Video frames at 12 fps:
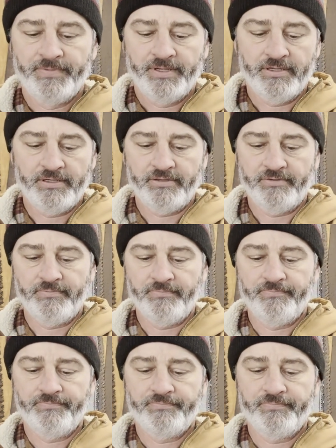
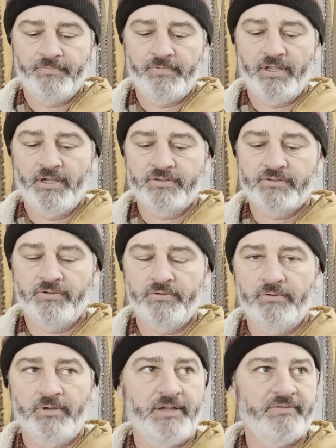They
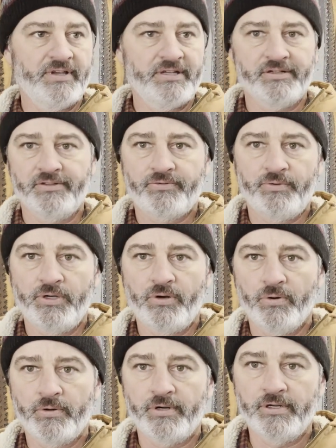also, I've got a
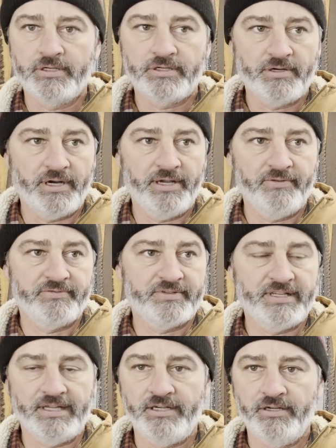3/4 inch drive
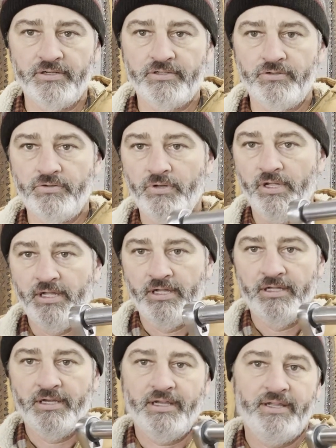set here too.
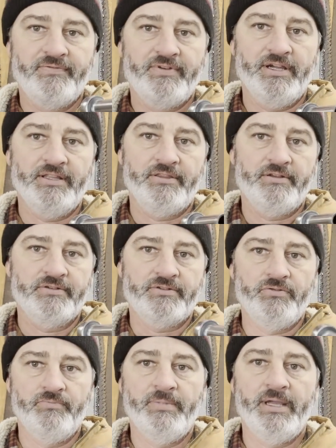There's
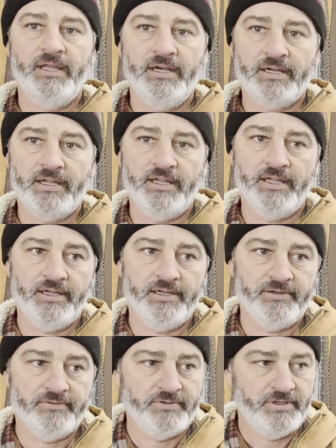pneumatic I have.